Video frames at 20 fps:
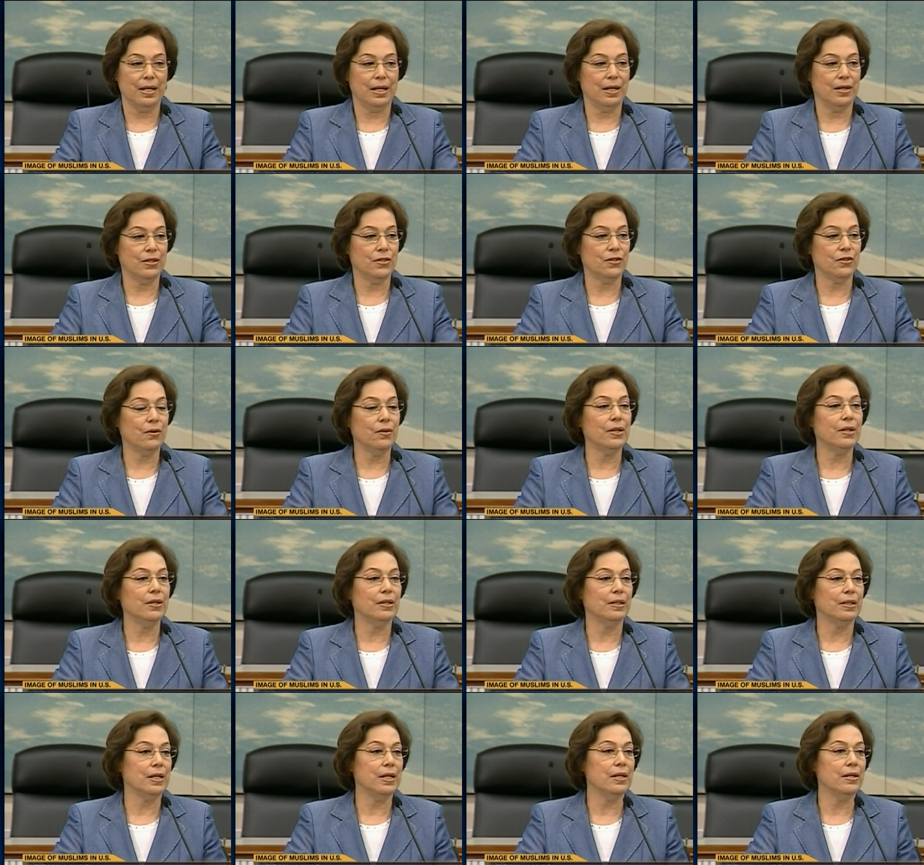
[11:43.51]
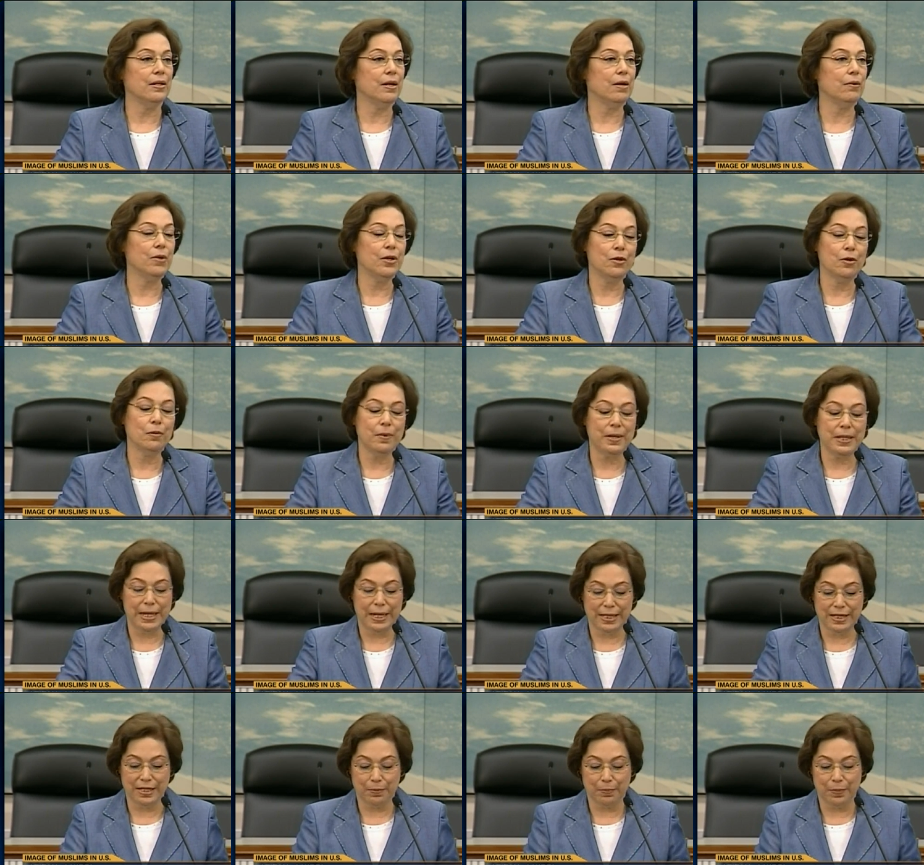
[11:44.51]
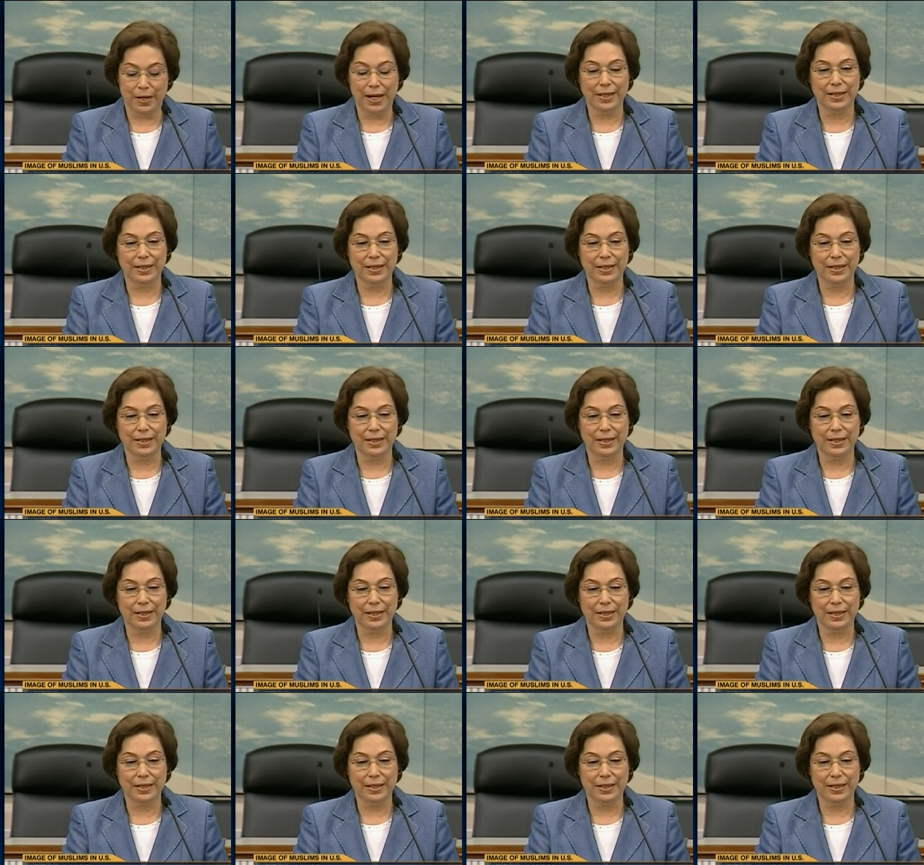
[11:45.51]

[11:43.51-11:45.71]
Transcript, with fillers: This is nothing new. It did not start with the